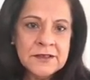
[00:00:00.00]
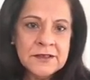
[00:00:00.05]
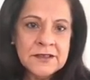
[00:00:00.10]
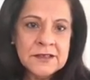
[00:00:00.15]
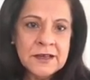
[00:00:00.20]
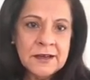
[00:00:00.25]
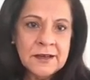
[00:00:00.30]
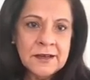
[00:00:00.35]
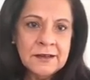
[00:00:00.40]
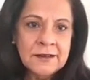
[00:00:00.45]

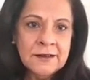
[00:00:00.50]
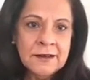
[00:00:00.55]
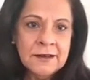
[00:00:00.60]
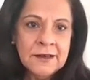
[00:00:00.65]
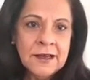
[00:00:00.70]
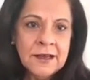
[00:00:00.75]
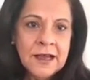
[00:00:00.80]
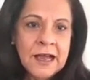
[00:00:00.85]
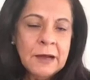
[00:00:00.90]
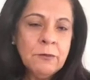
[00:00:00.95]
style,
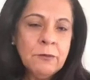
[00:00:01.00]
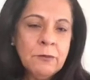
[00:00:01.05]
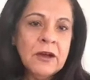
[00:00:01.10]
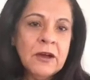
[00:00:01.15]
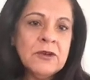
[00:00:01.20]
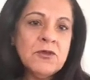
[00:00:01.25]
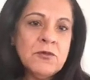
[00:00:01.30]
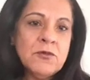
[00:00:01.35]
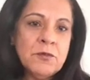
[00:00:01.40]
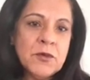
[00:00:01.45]
I'm
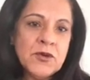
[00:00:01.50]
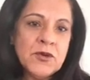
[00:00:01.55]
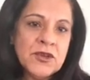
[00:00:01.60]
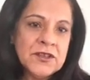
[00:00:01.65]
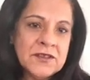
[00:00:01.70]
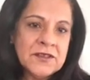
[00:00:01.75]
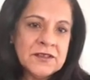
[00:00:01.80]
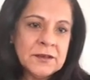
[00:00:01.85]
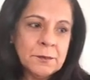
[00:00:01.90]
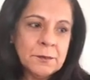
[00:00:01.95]
one who
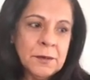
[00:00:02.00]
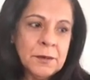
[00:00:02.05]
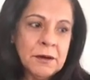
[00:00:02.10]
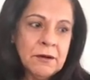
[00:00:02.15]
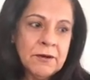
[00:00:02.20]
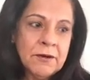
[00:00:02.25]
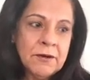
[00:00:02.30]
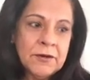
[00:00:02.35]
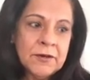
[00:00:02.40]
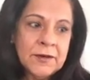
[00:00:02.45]
pushes the
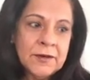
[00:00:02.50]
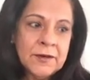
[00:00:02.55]
bar.